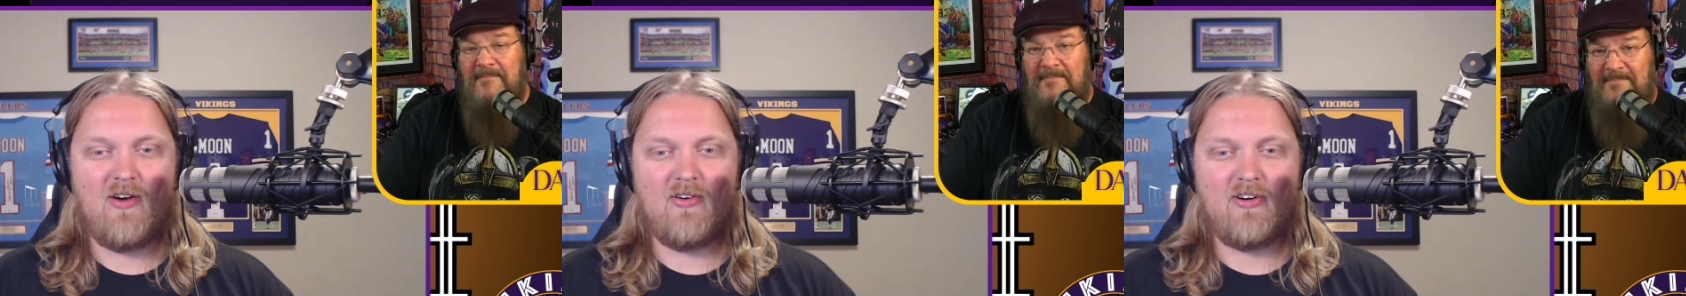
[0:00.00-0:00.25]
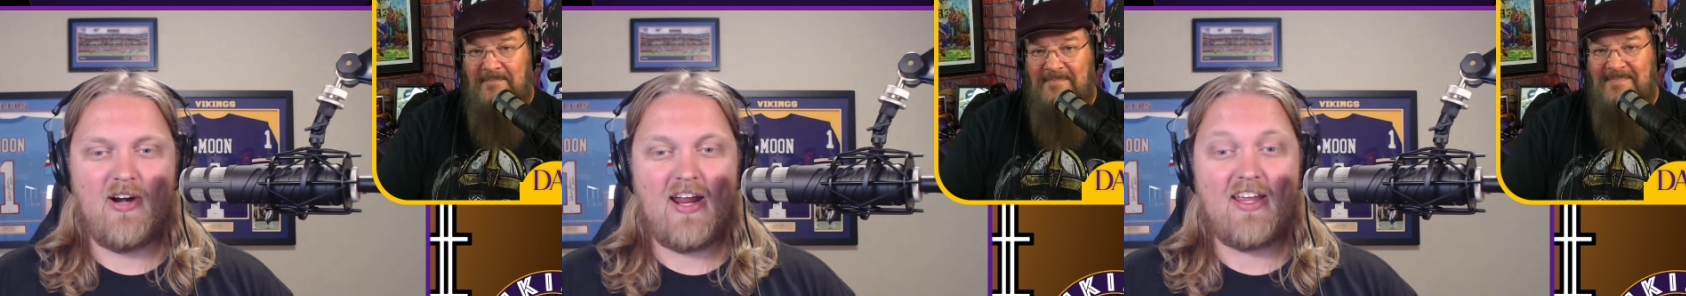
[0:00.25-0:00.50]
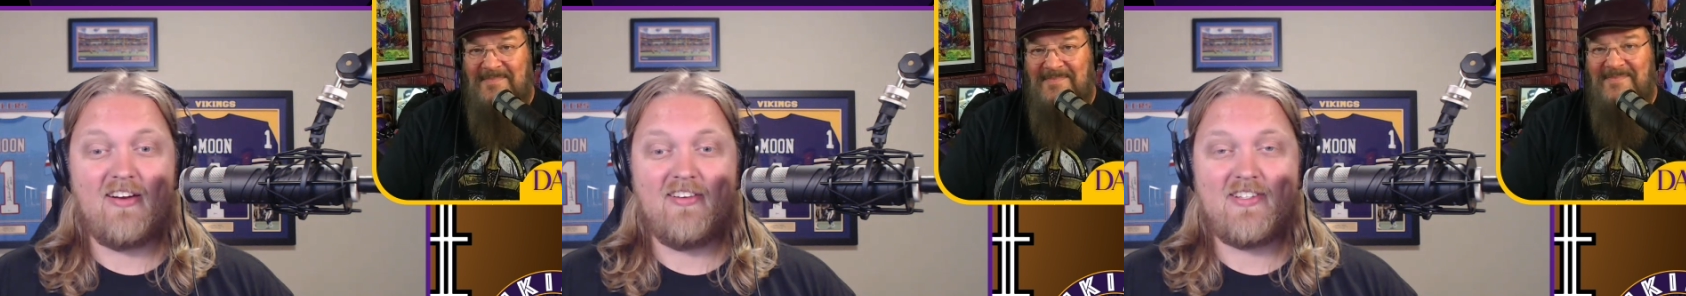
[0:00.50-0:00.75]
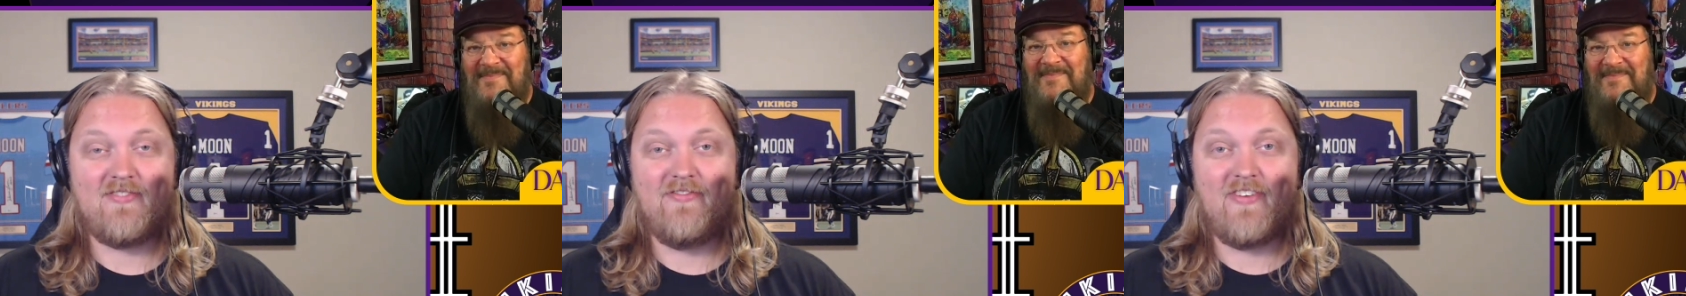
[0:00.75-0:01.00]
Speaker 1: or I can at
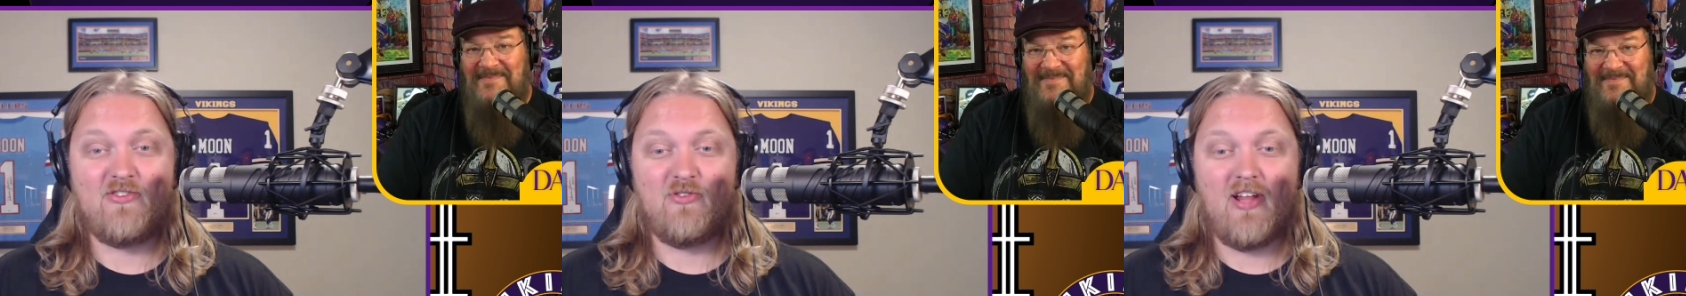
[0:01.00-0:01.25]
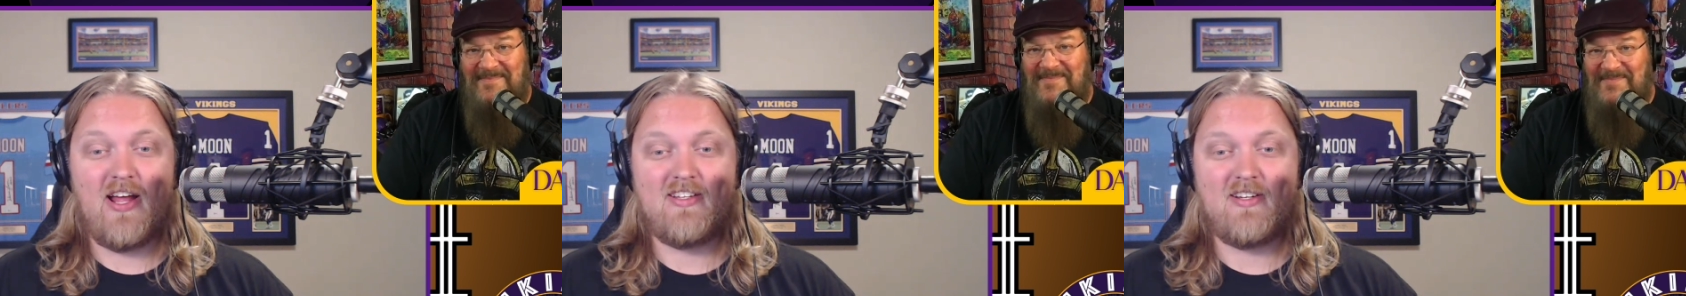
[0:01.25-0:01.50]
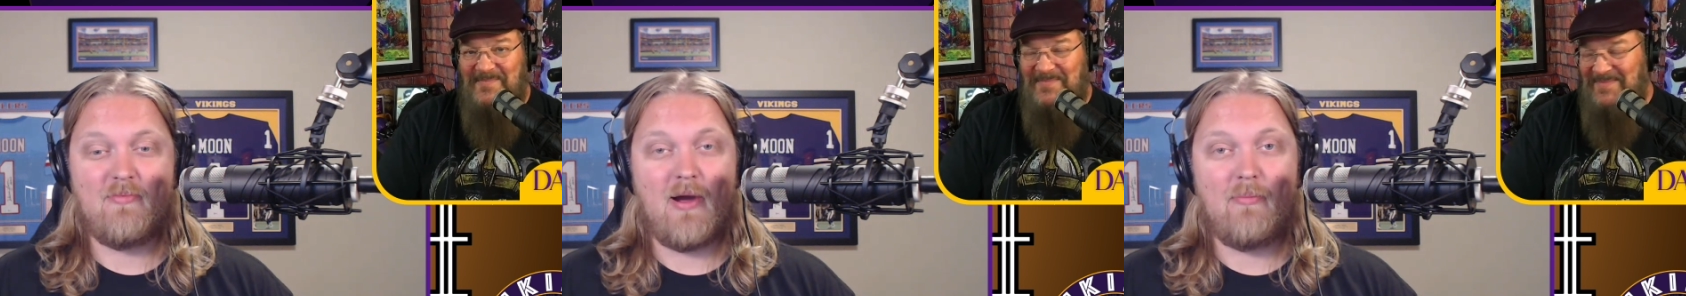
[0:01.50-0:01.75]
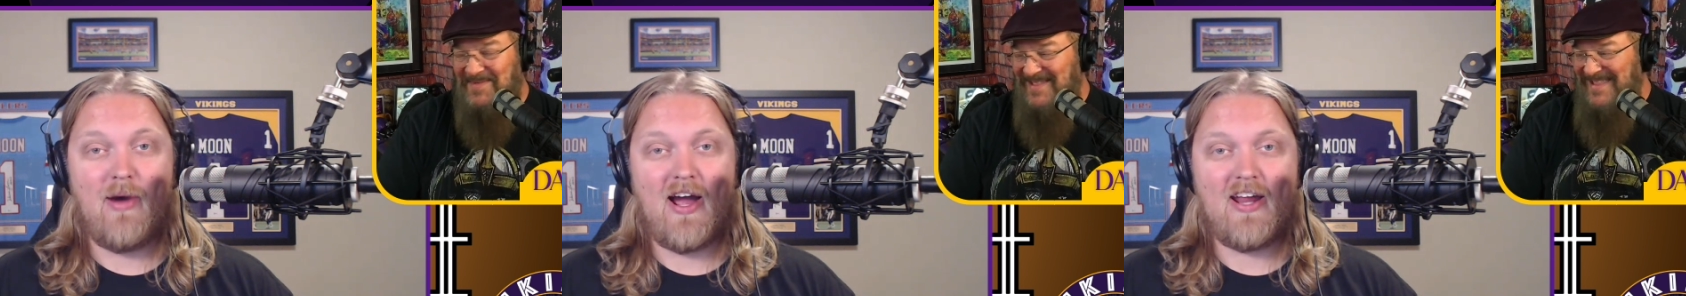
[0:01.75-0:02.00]
least visualize it in my
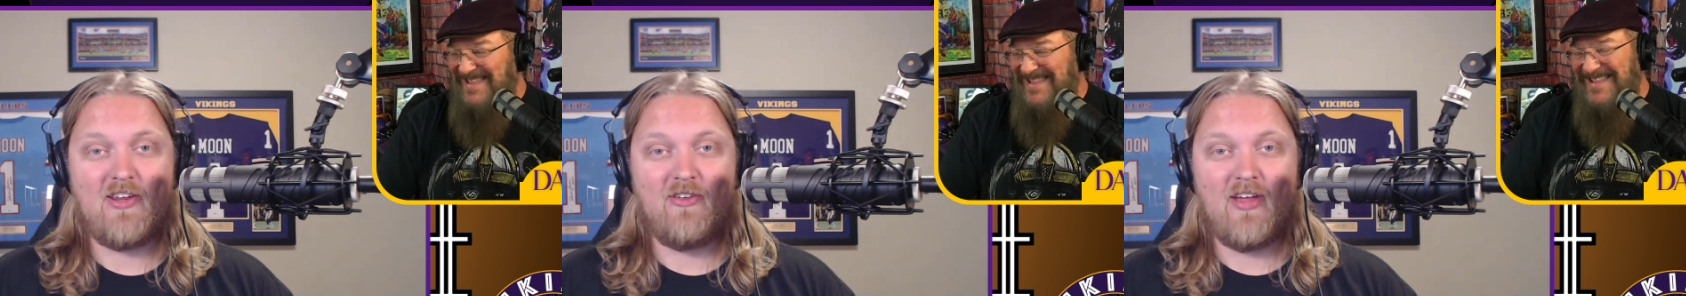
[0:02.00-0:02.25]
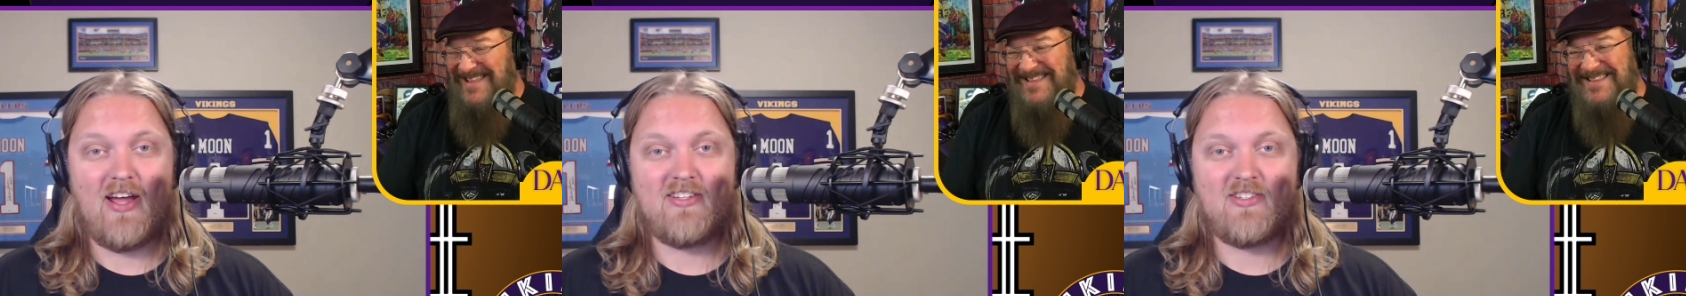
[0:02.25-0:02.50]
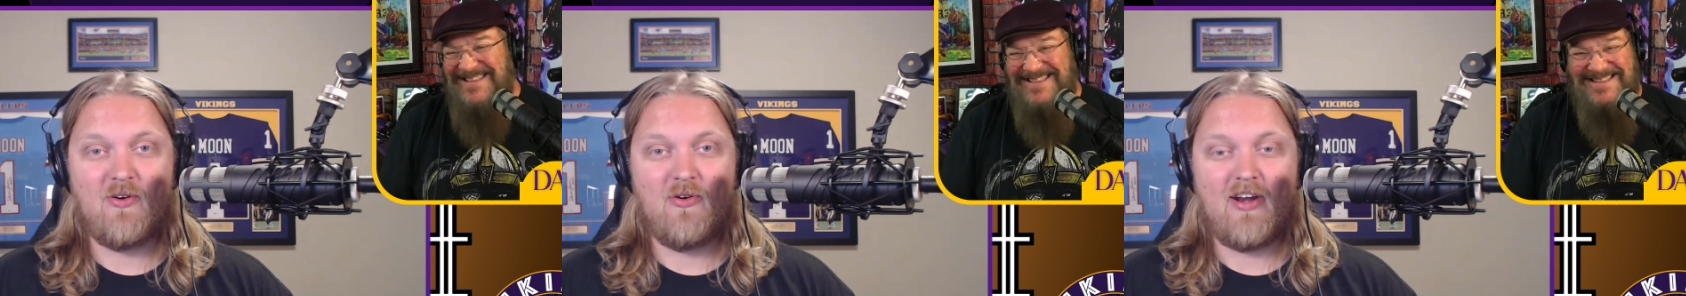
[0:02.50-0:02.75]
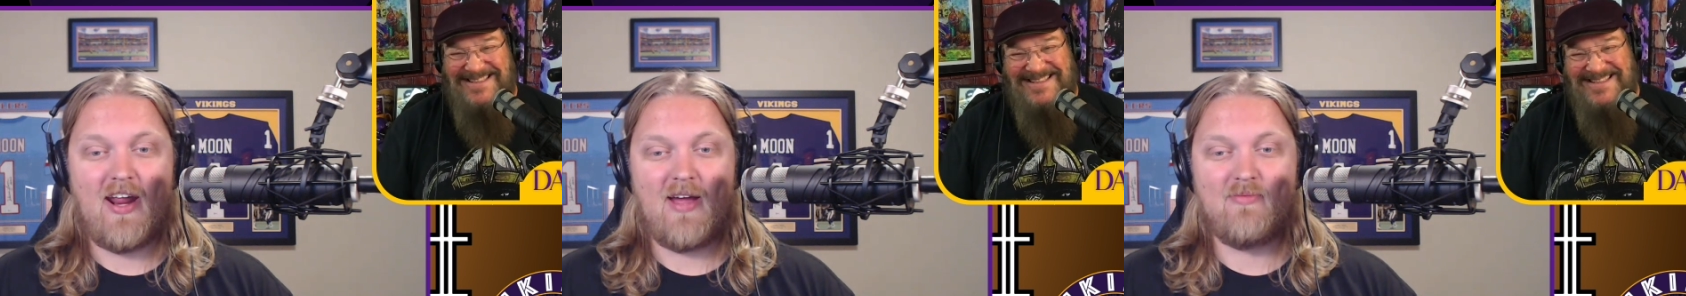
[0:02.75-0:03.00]
mind. You guys going
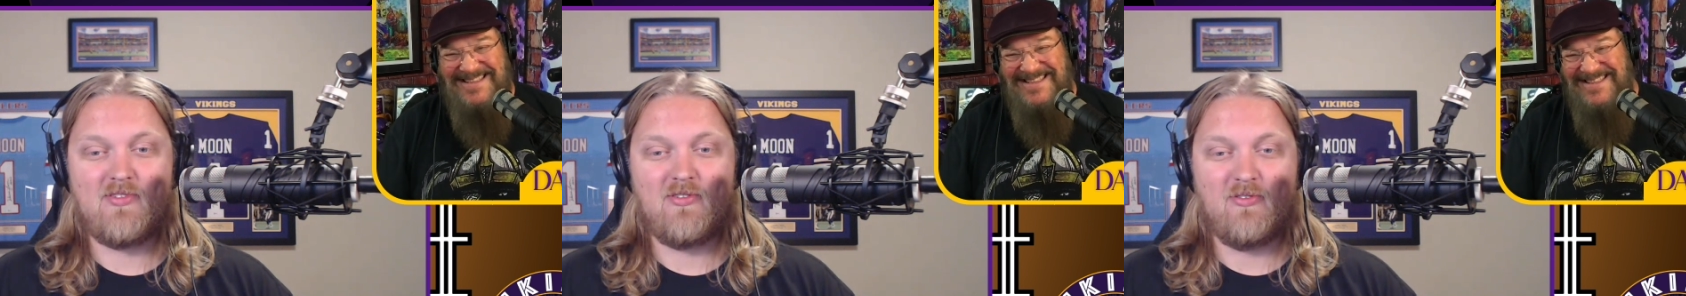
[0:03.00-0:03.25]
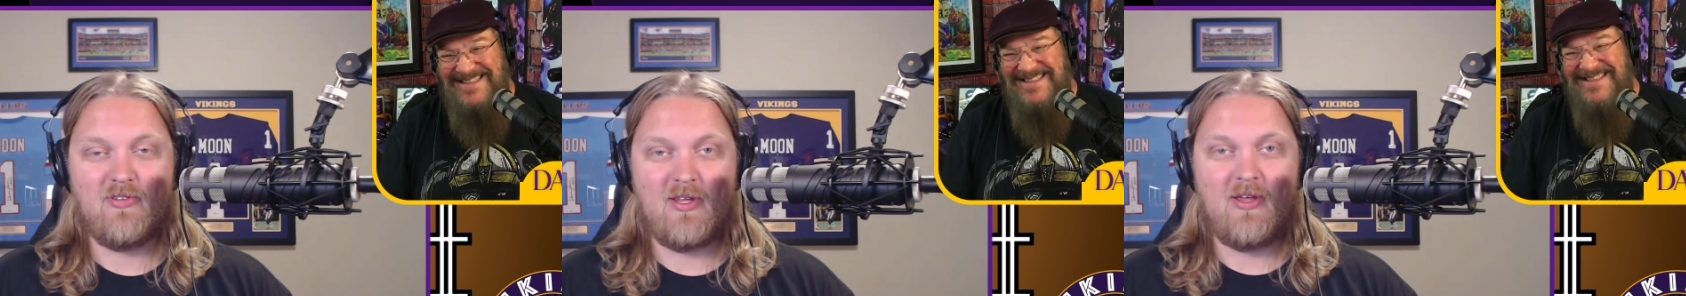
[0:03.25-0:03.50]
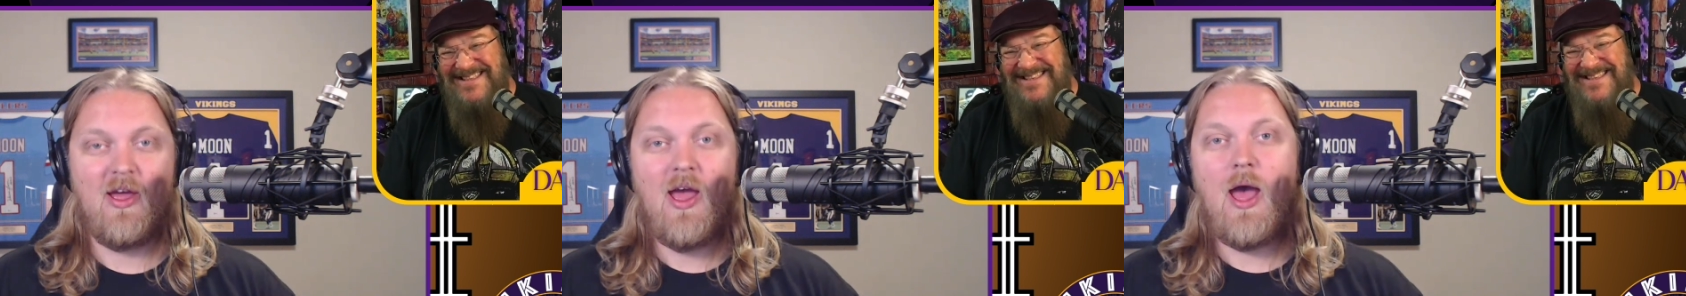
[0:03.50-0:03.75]
absolutely